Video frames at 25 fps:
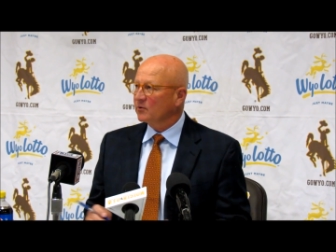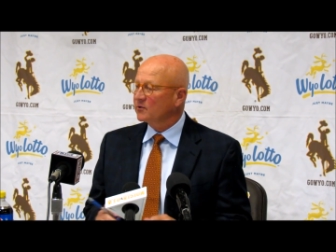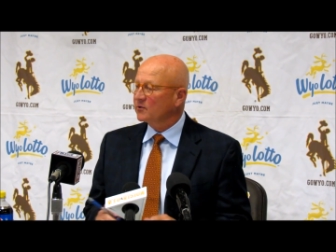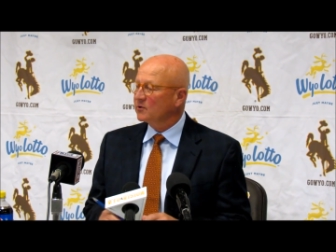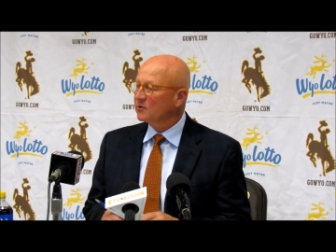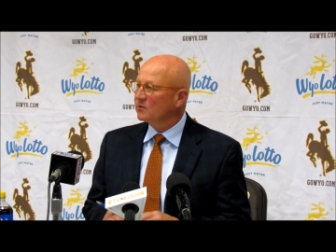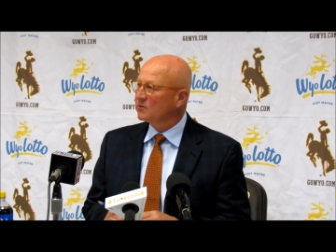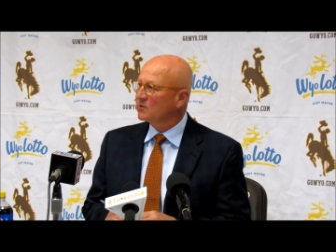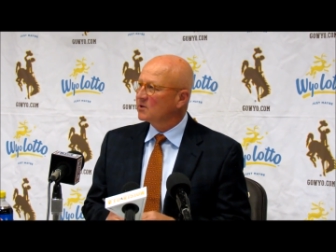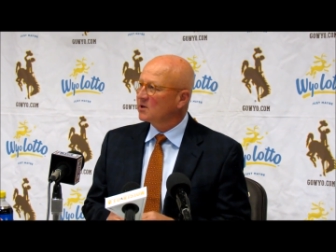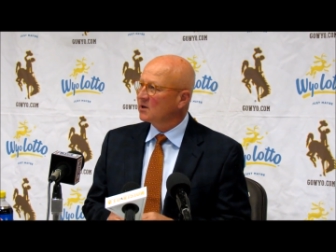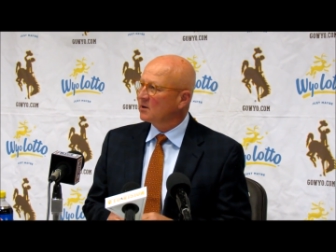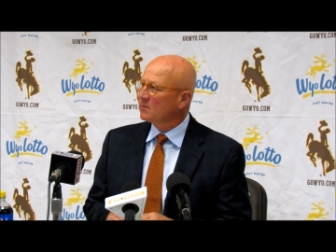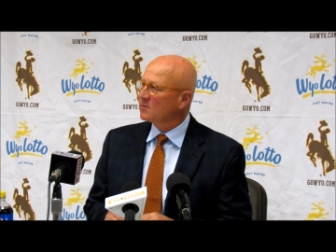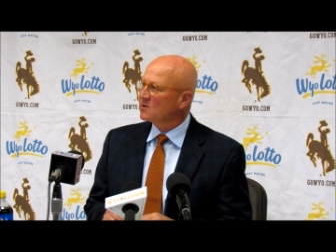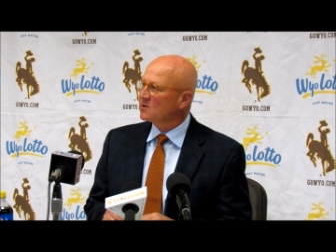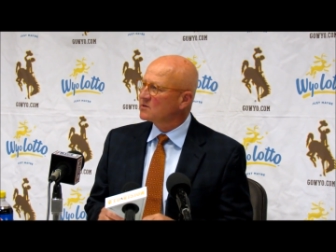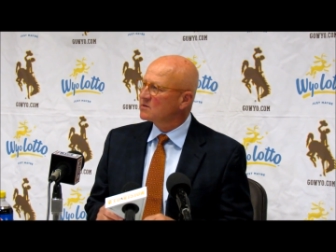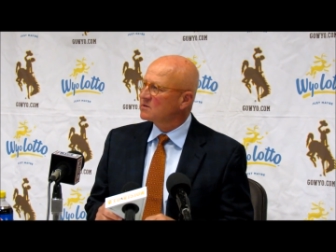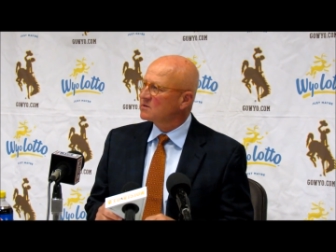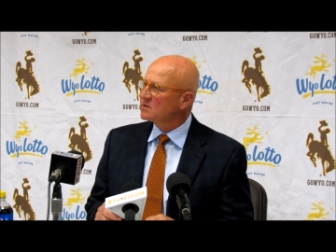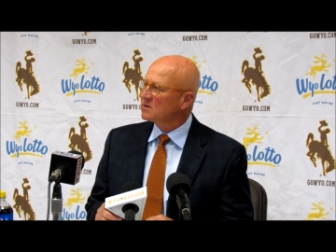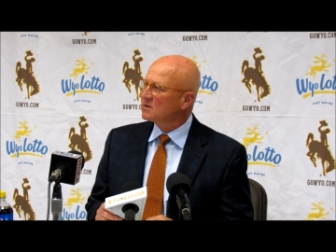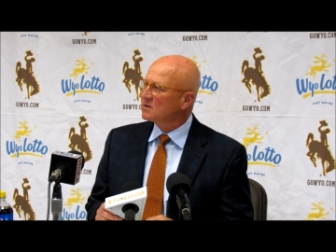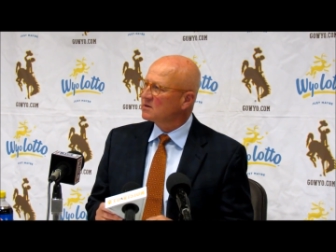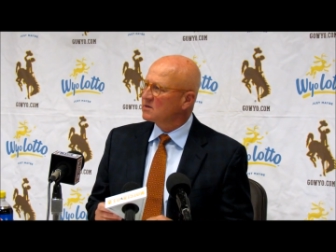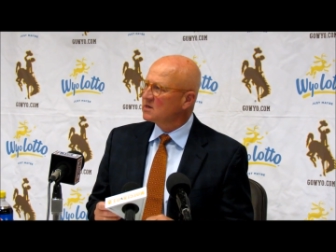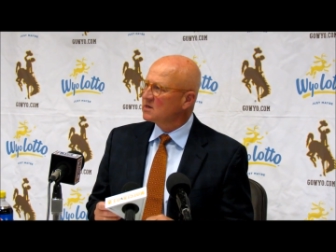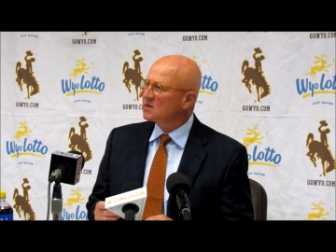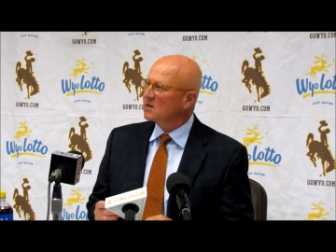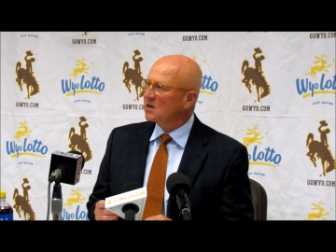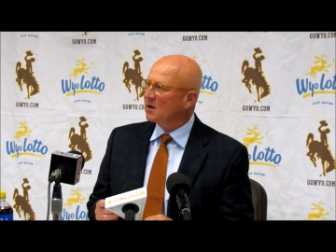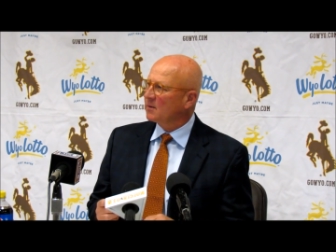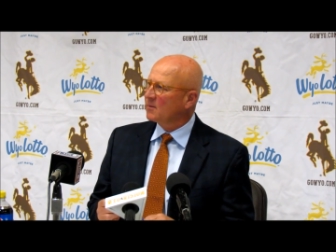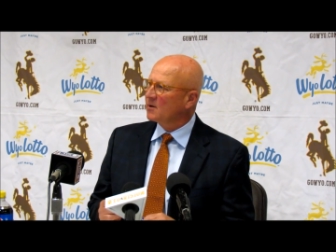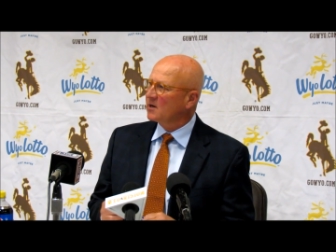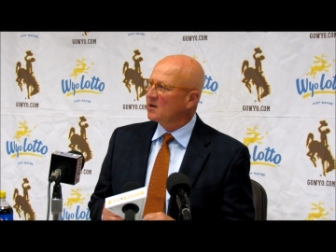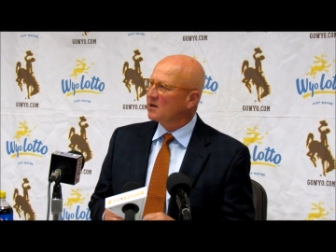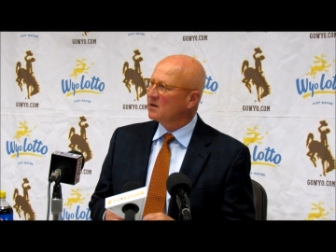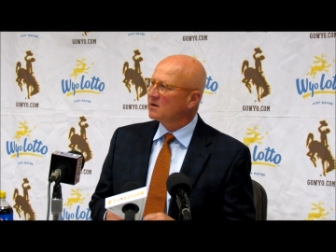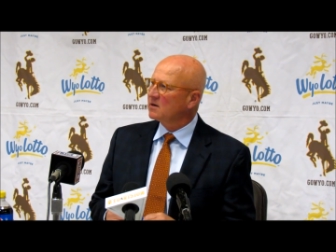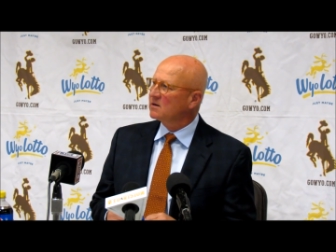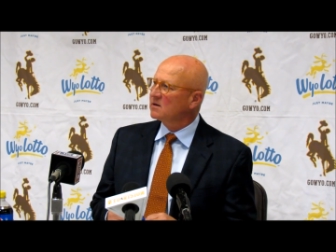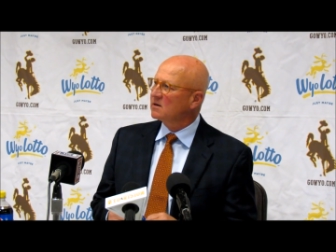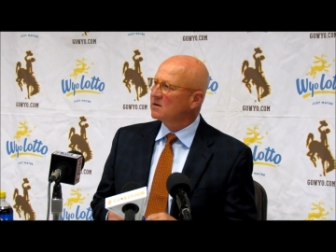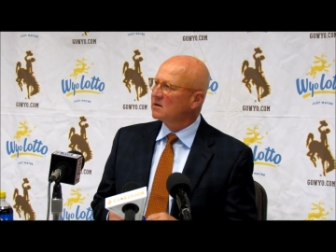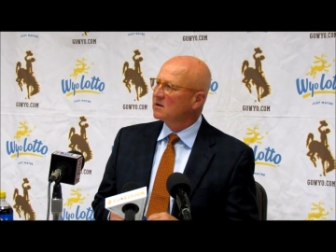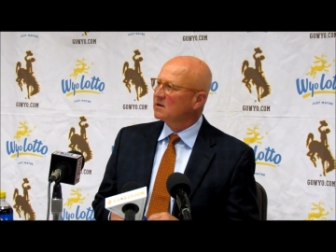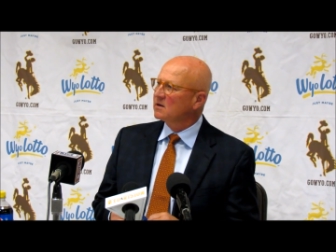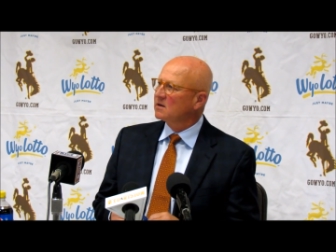too. Tim, okay. Is he coming in?
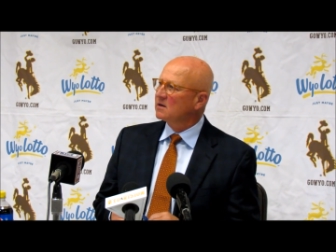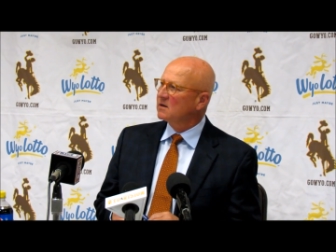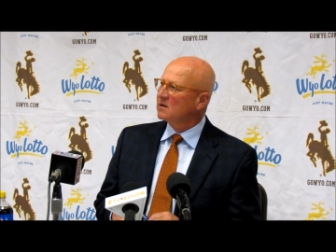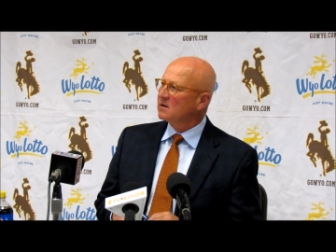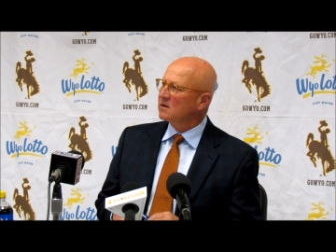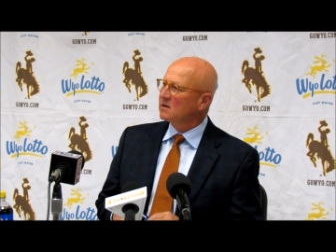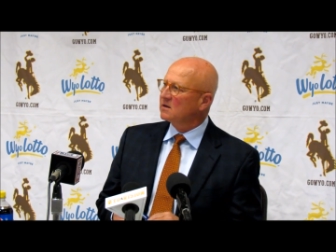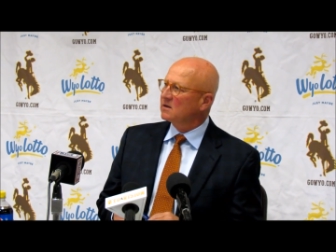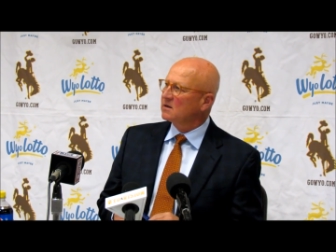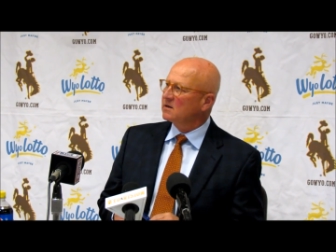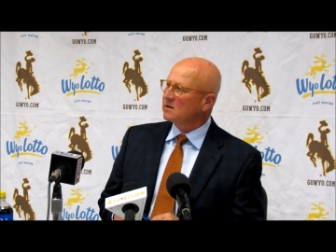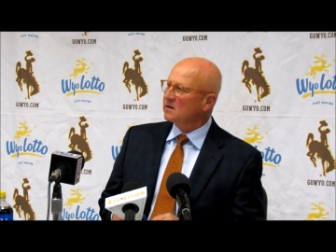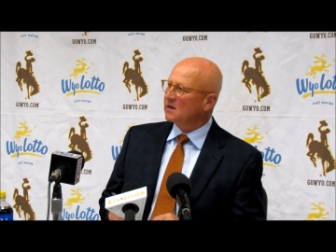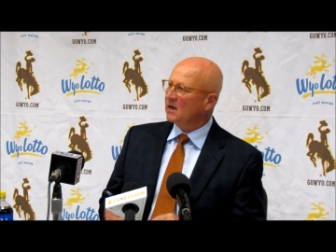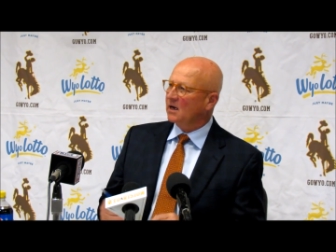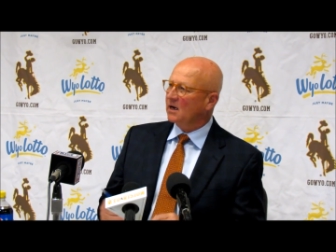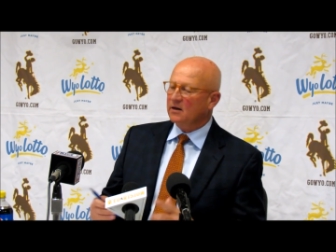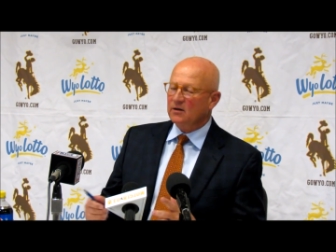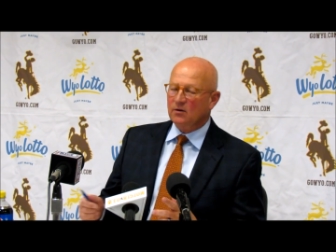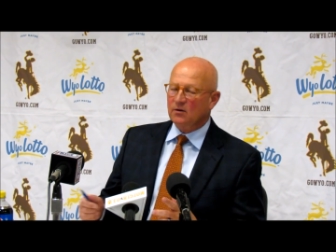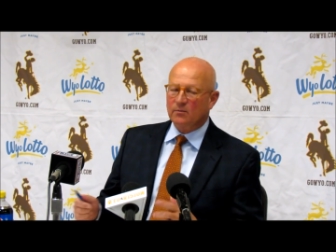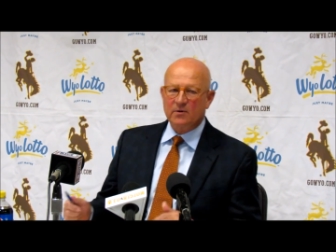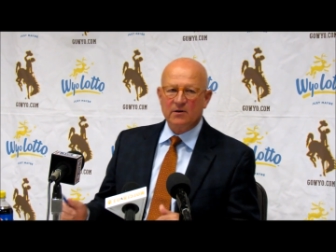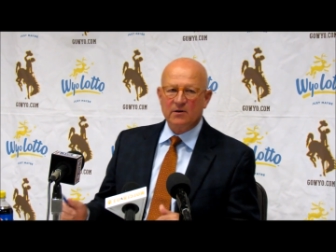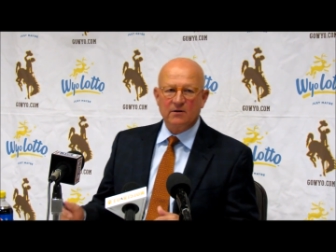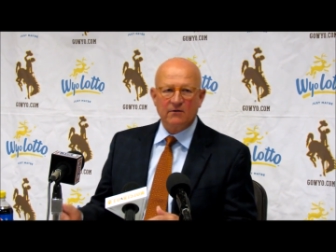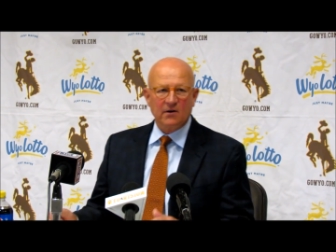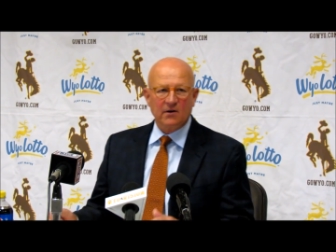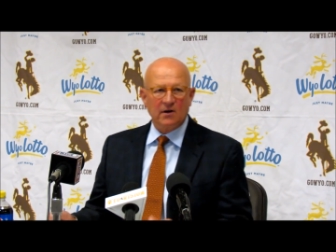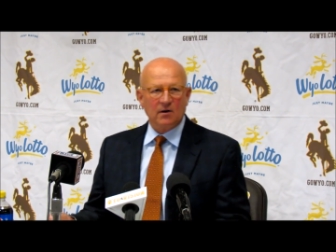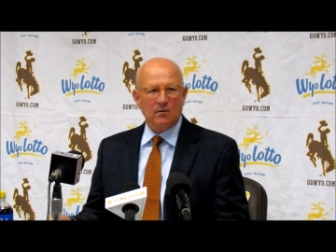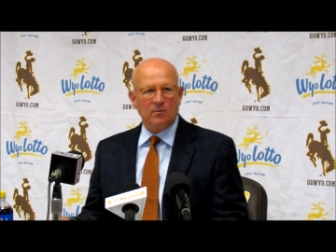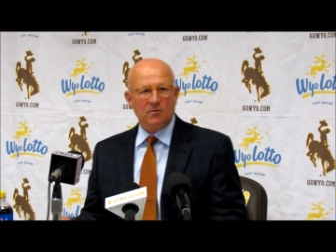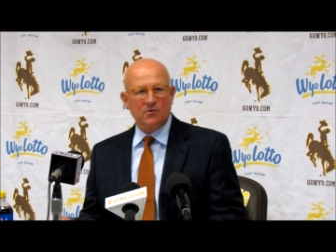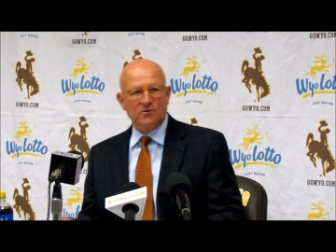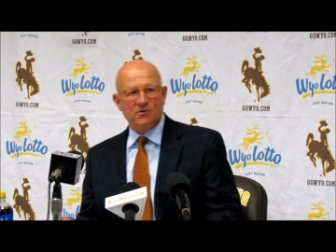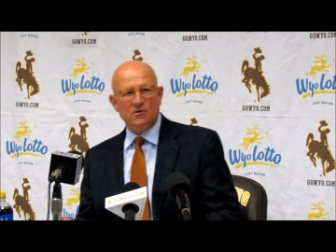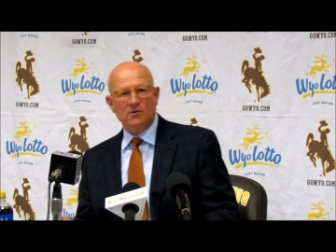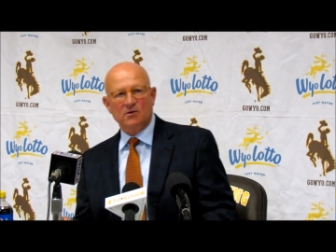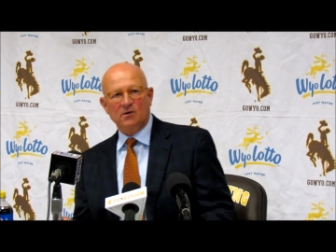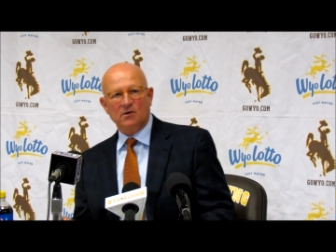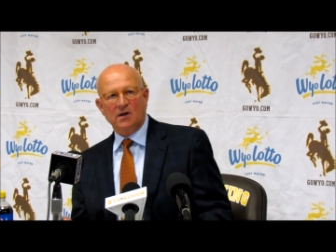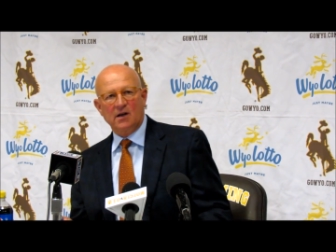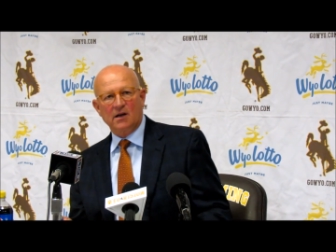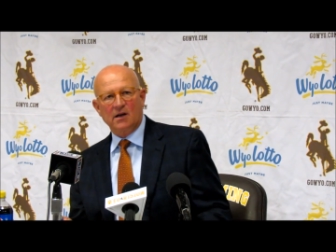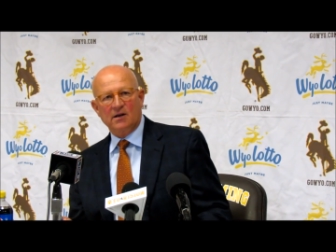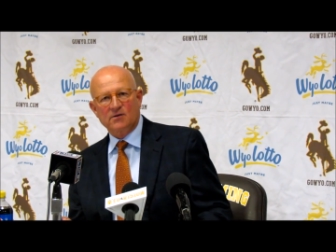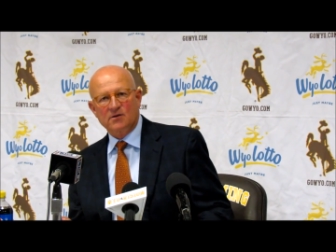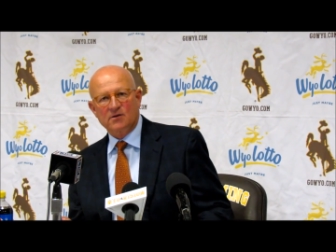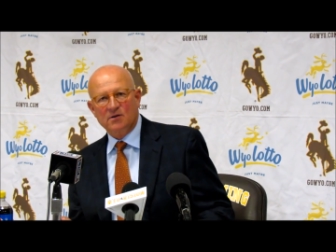Yes. Yeah, he'll be available, so you can
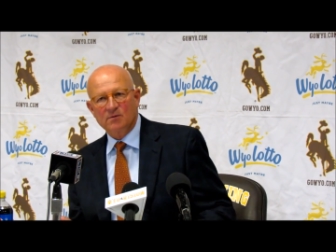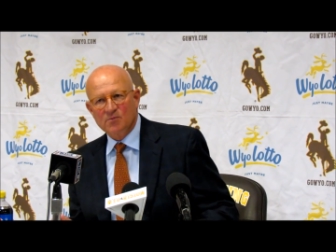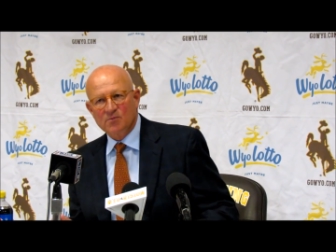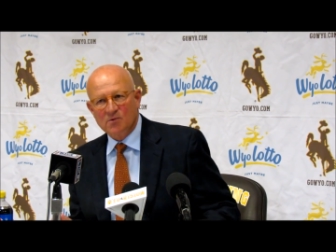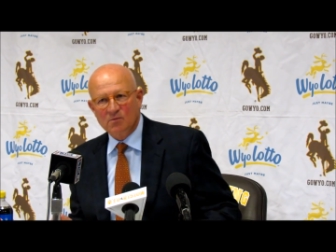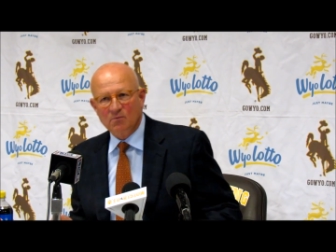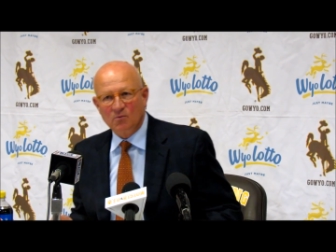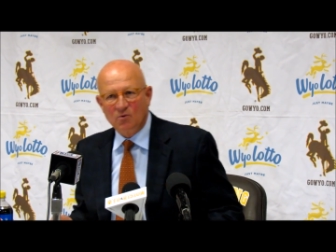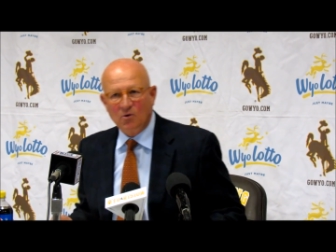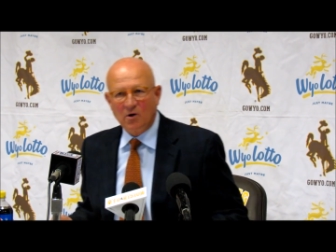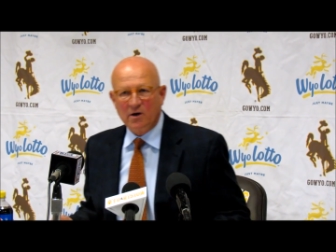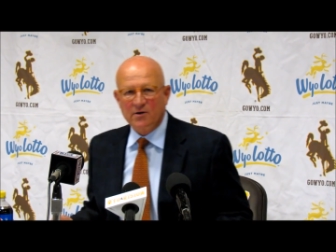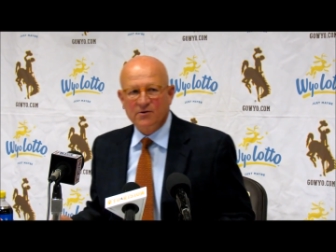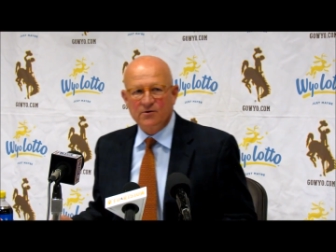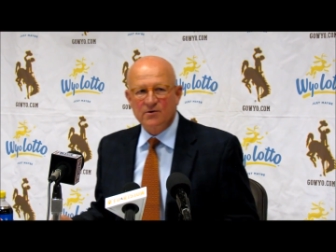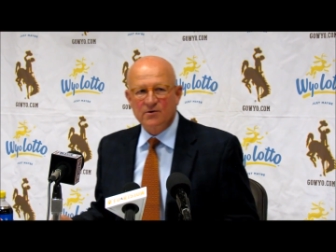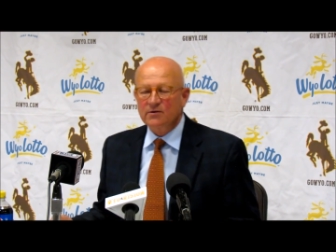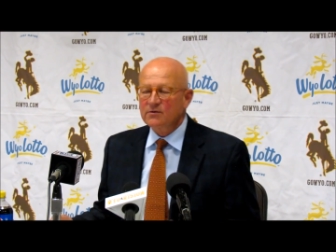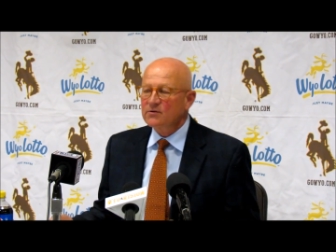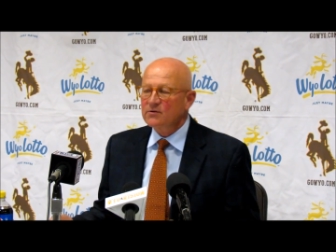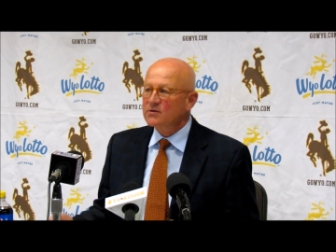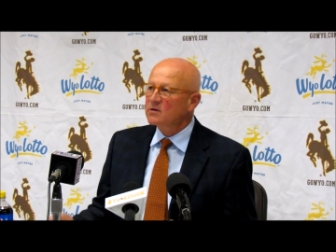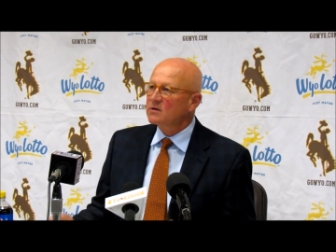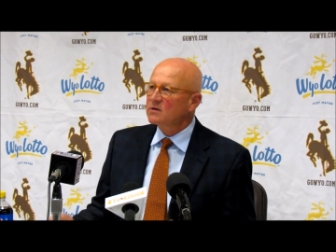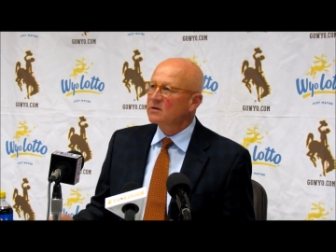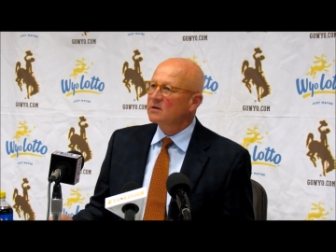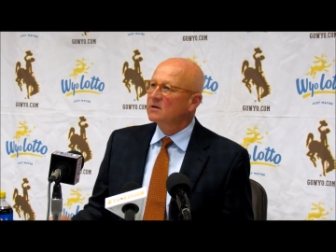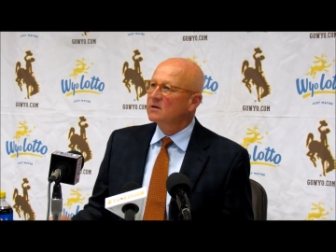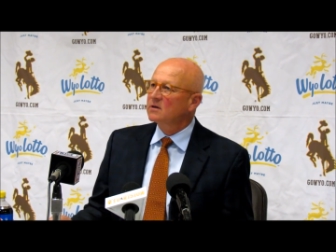ask him some questions.